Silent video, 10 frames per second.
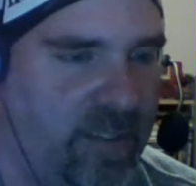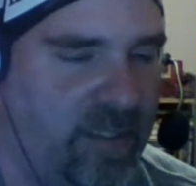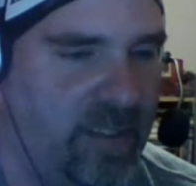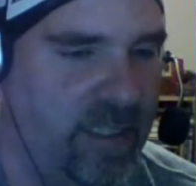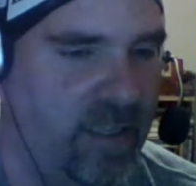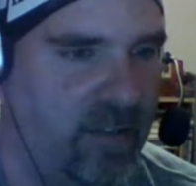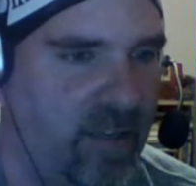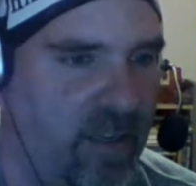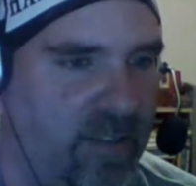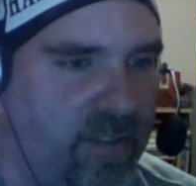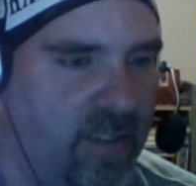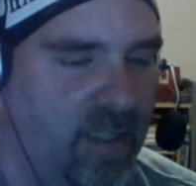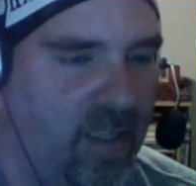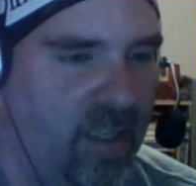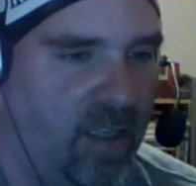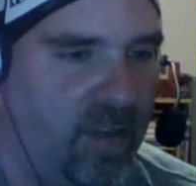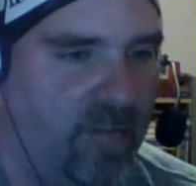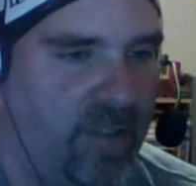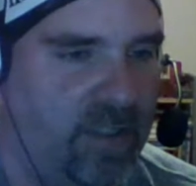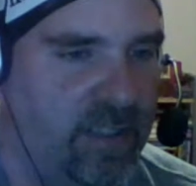get
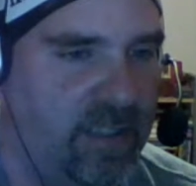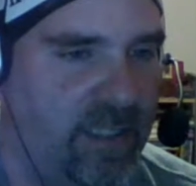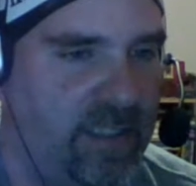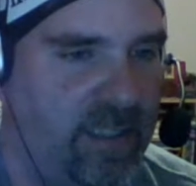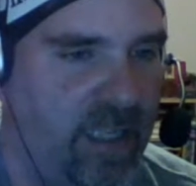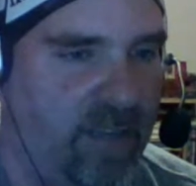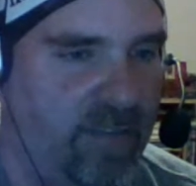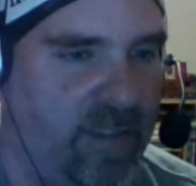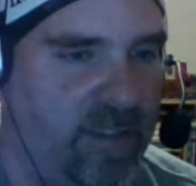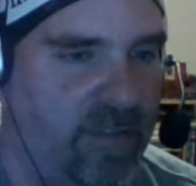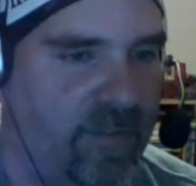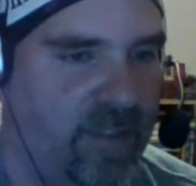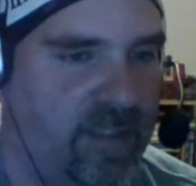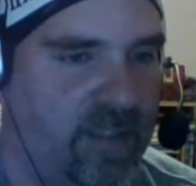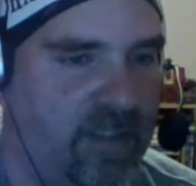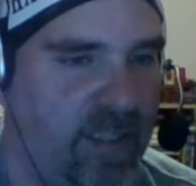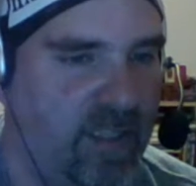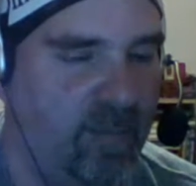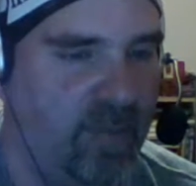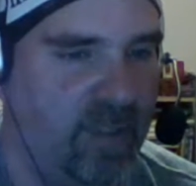in, into the into the um,
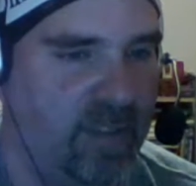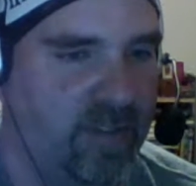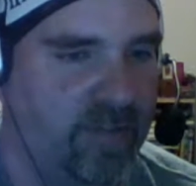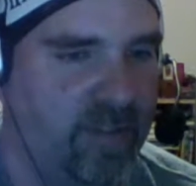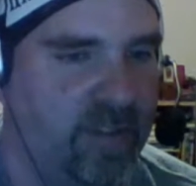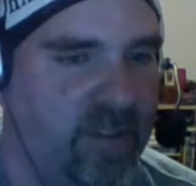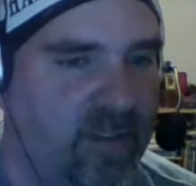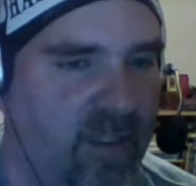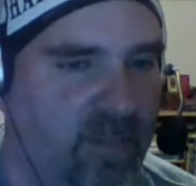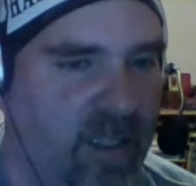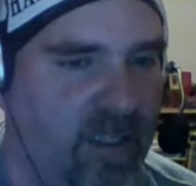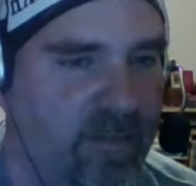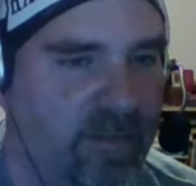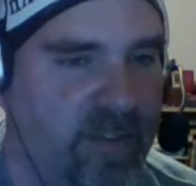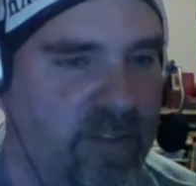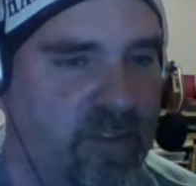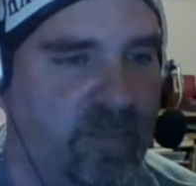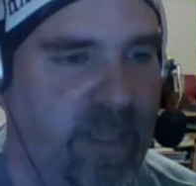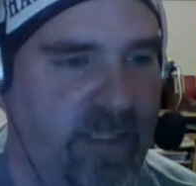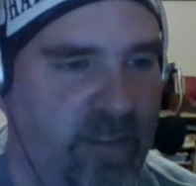women of wrestling,
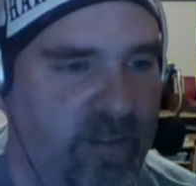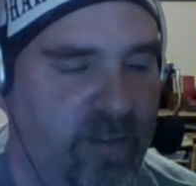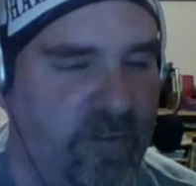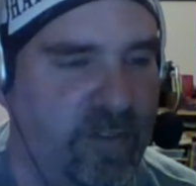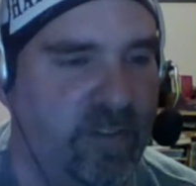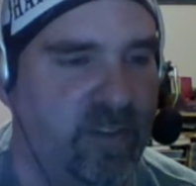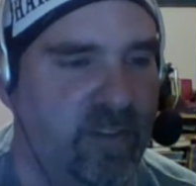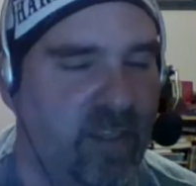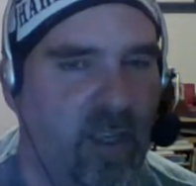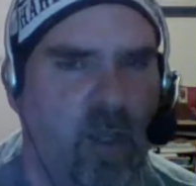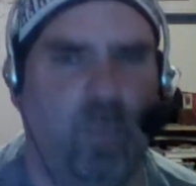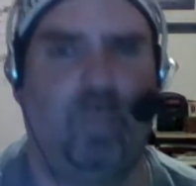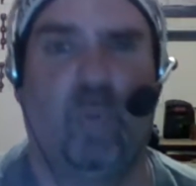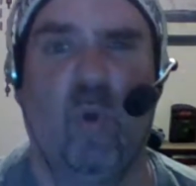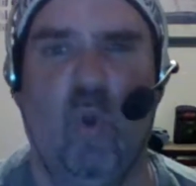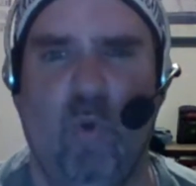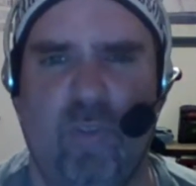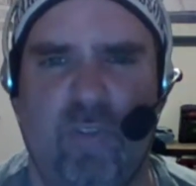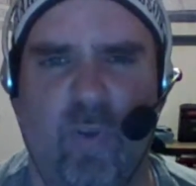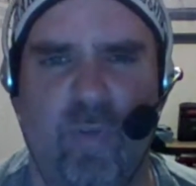Joshi Stardom, and then somewhere
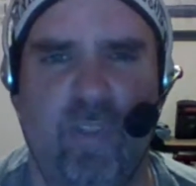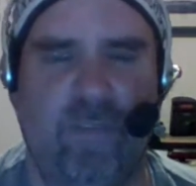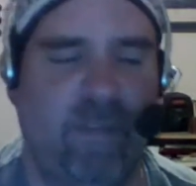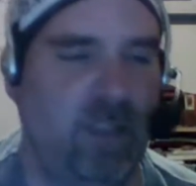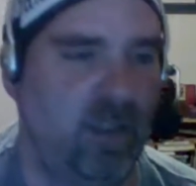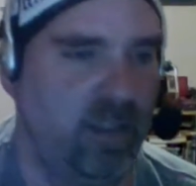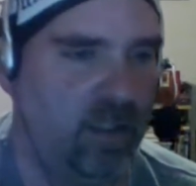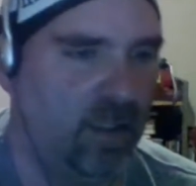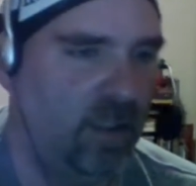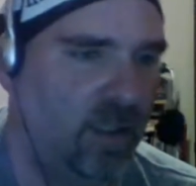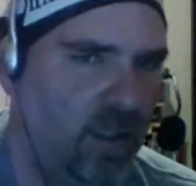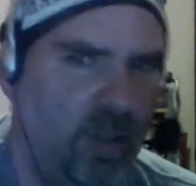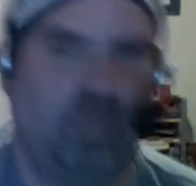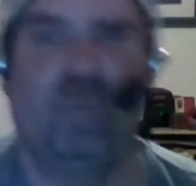towards the bottom's AEW,